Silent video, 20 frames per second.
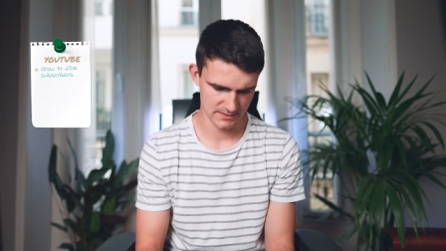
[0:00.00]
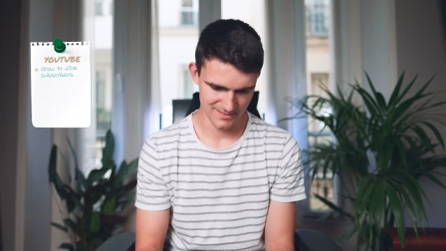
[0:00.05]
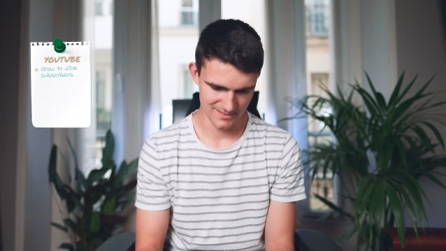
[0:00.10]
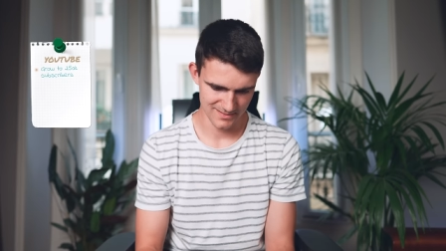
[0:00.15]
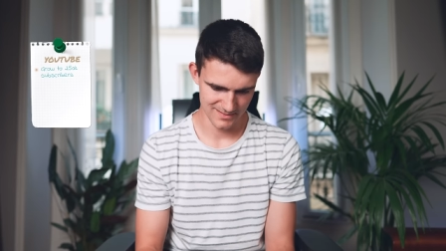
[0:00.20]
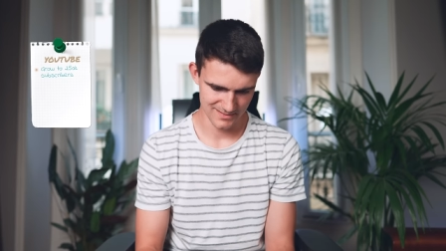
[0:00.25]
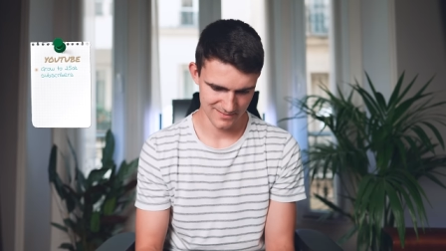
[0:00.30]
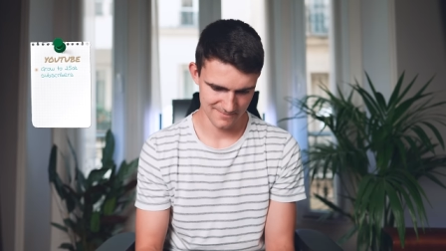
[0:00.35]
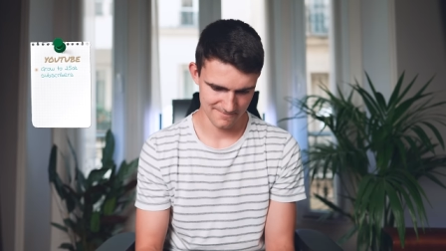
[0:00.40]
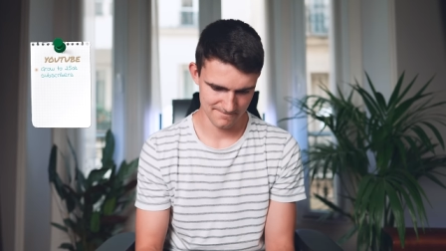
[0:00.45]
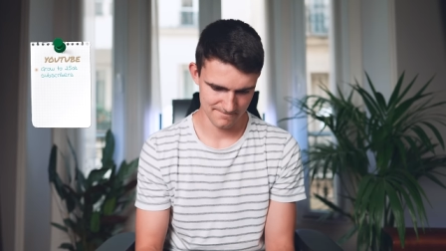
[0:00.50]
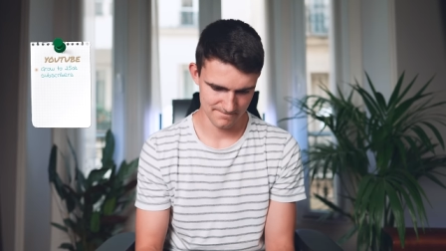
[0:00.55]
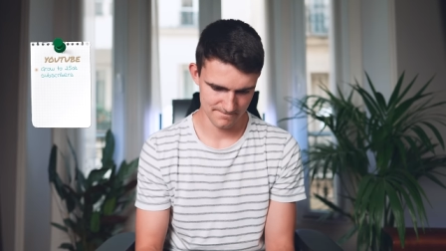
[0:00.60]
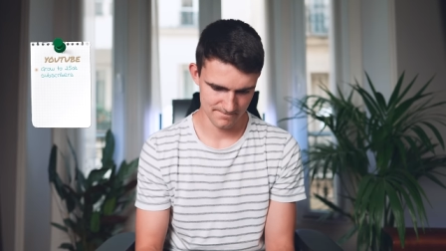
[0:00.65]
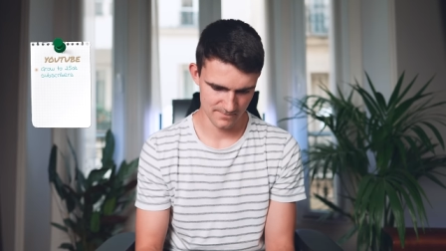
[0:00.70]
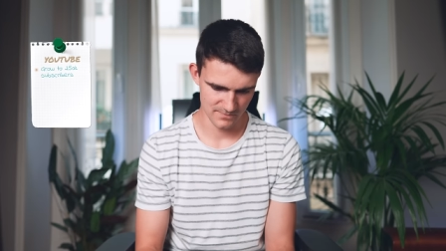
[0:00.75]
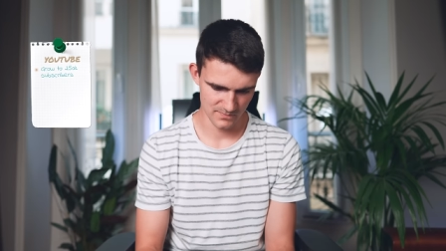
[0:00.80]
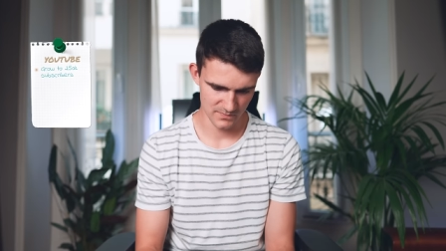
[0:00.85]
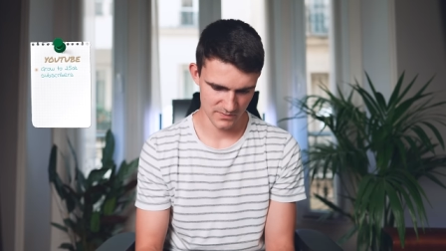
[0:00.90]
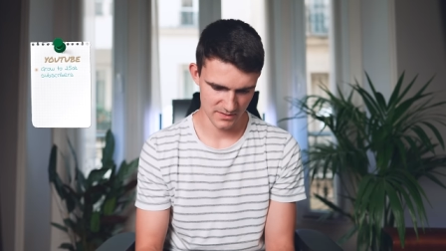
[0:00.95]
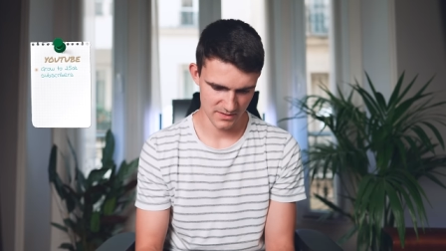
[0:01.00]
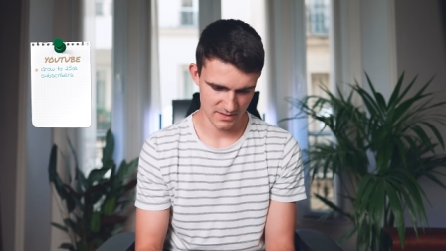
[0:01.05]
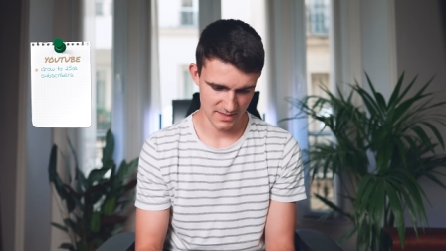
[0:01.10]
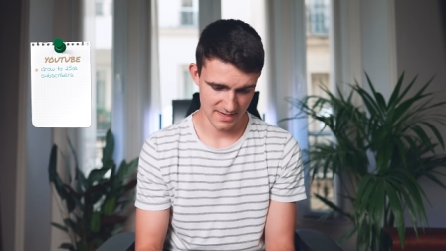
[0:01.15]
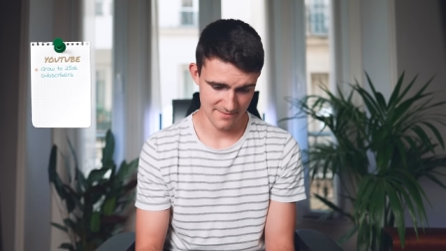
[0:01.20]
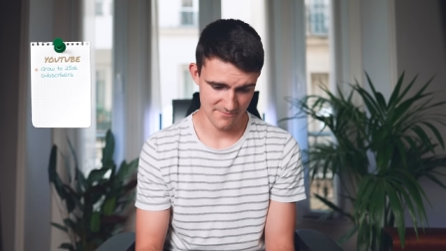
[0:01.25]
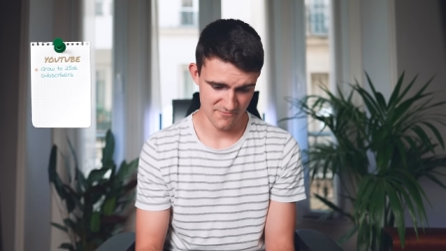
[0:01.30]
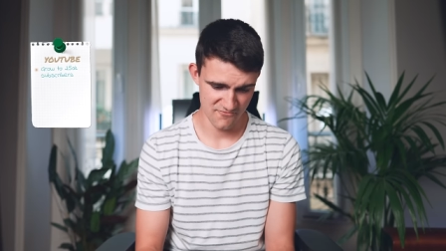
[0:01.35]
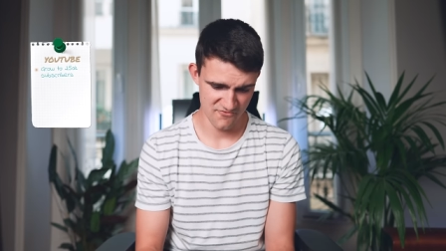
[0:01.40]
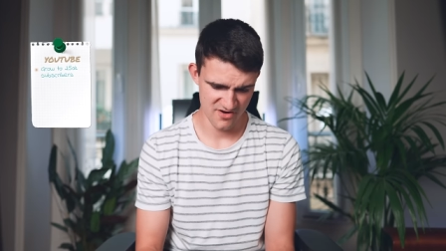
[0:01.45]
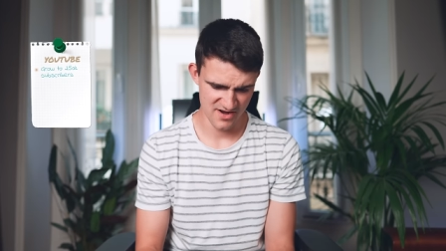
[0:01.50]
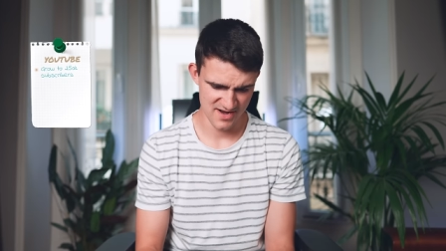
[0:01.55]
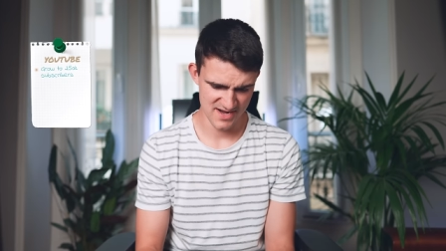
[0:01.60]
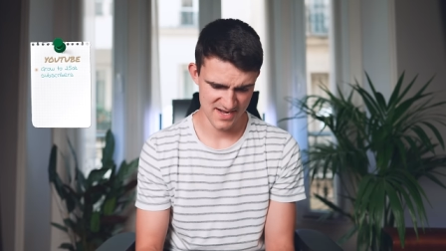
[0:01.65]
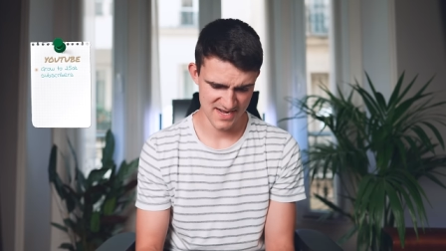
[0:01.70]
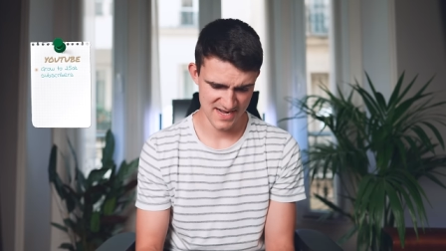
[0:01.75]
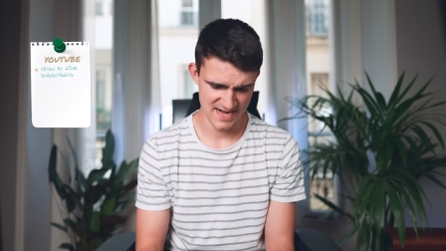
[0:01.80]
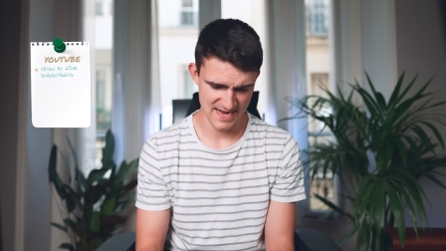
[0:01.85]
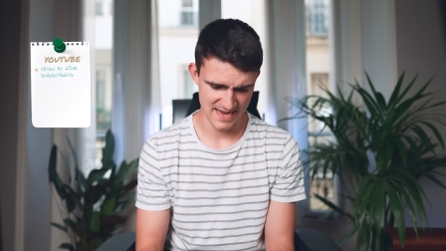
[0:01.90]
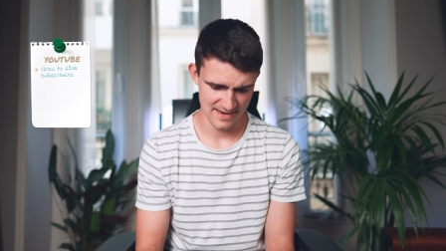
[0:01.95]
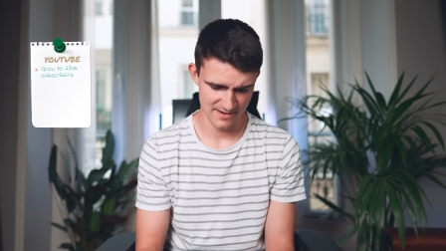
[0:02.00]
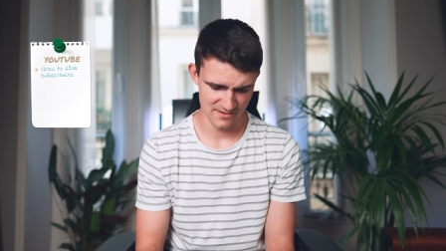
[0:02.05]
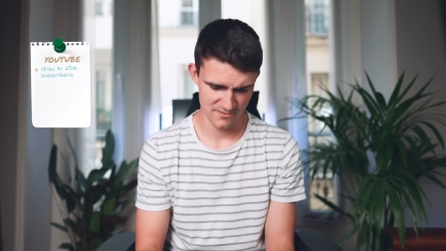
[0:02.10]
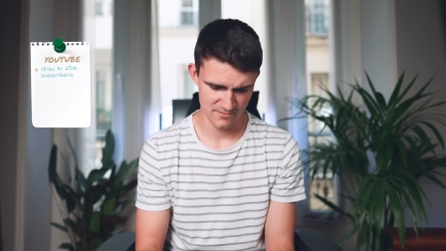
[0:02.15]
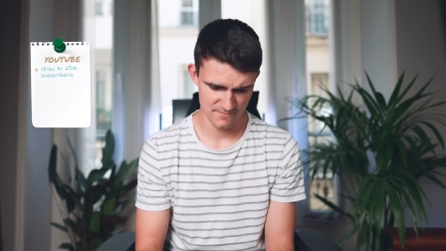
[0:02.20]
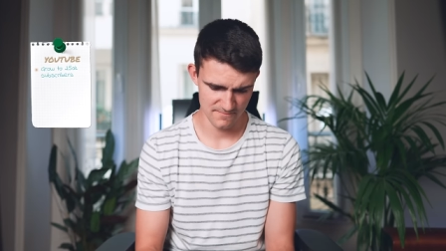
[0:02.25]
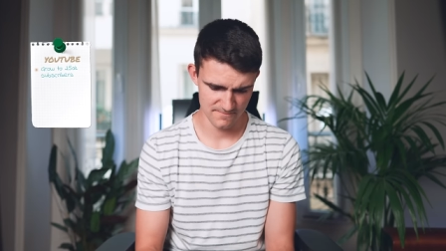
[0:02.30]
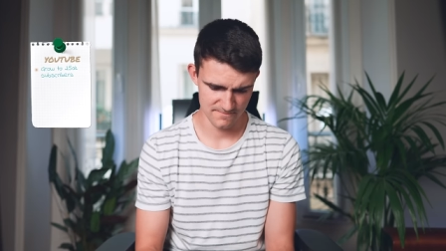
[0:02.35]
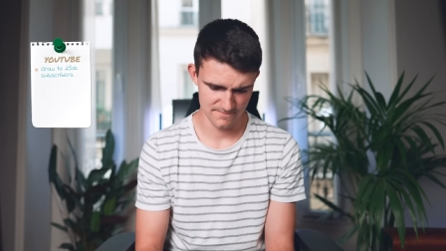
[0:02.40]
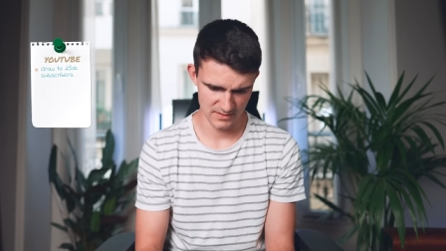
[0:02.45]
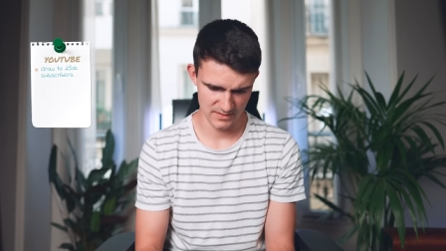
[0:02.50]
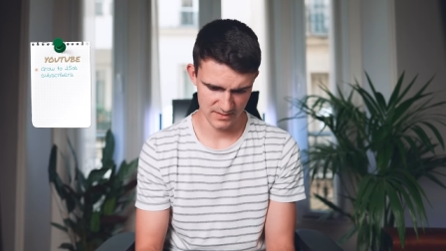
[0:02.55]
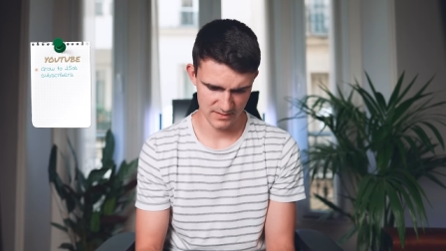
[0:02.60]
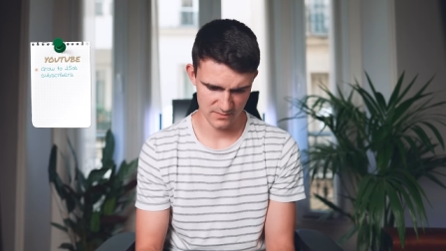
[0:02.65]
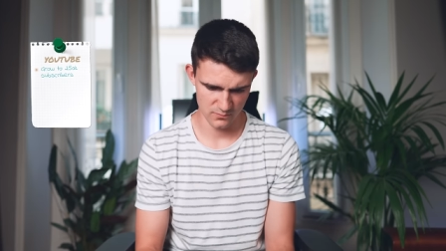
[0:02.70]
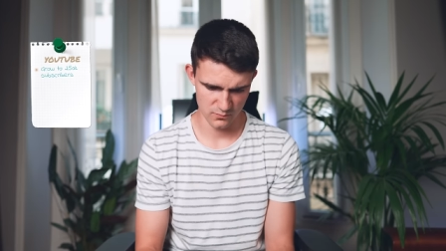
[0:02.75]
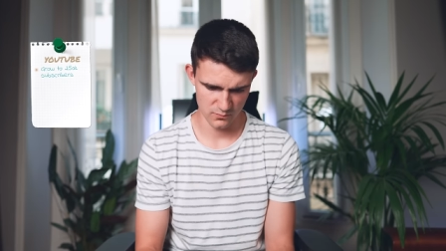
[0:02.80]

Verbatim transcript: Yeah, I am right now at